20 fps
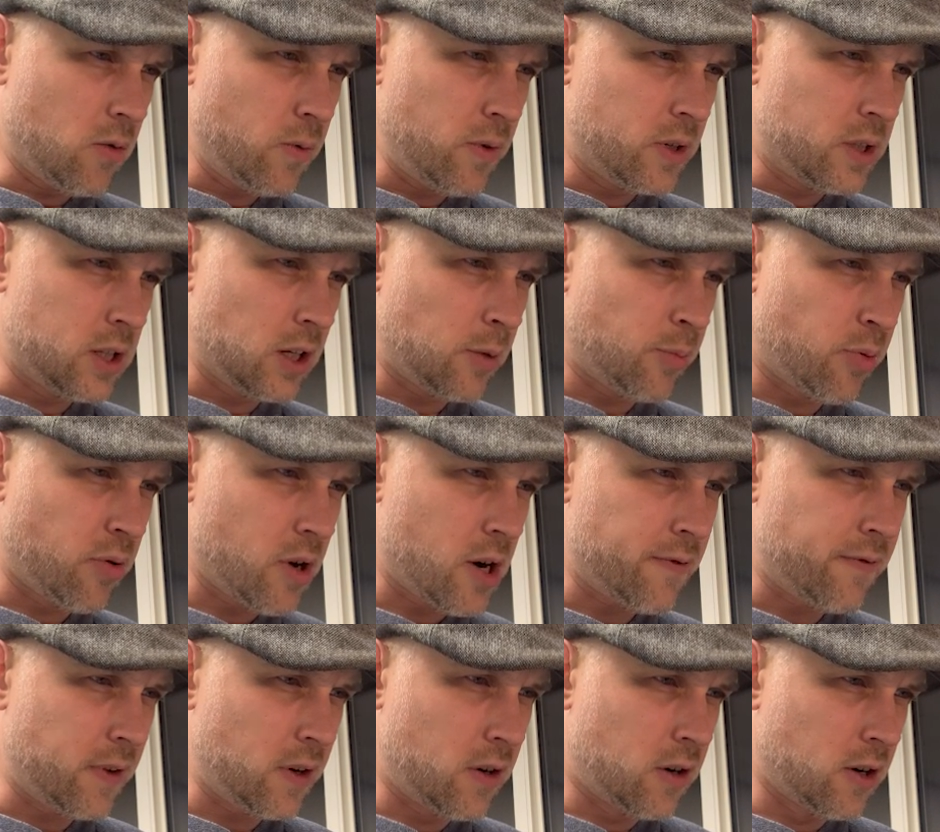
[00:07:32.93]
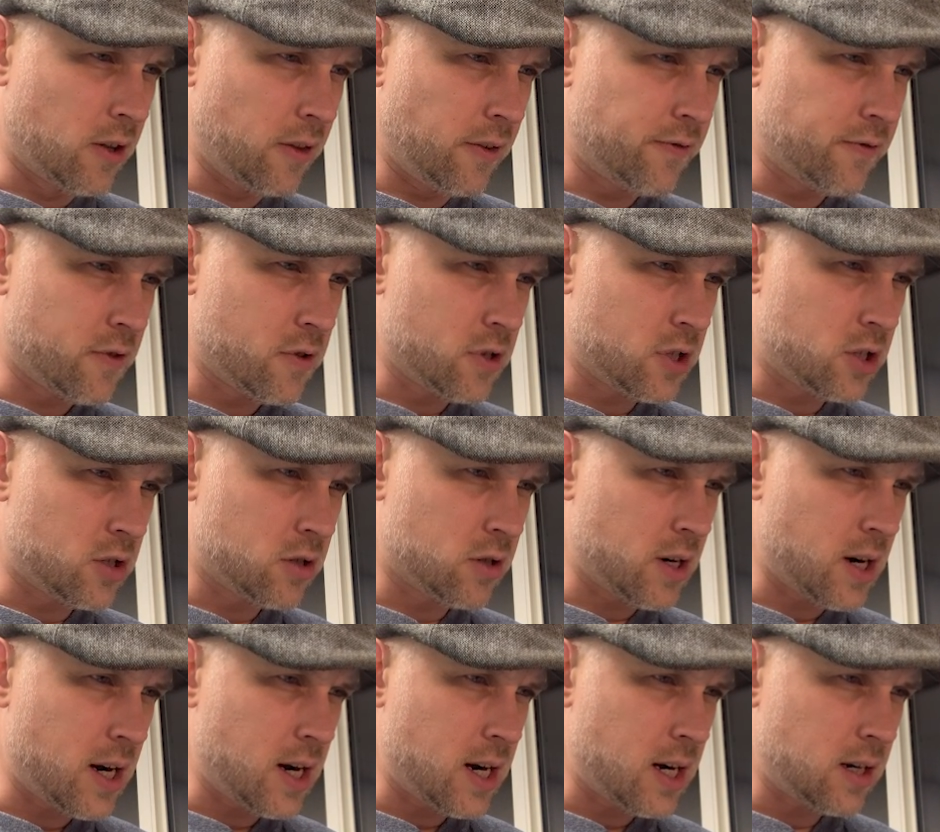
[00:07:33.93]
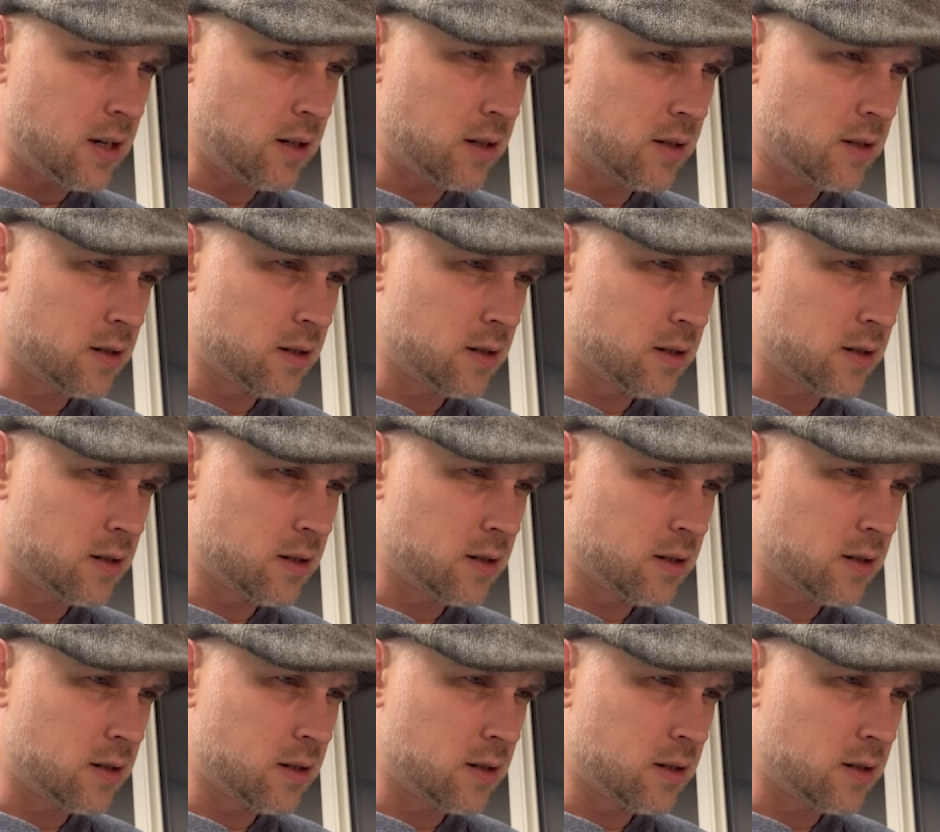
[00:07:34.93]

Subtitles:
We took profit on the first trade,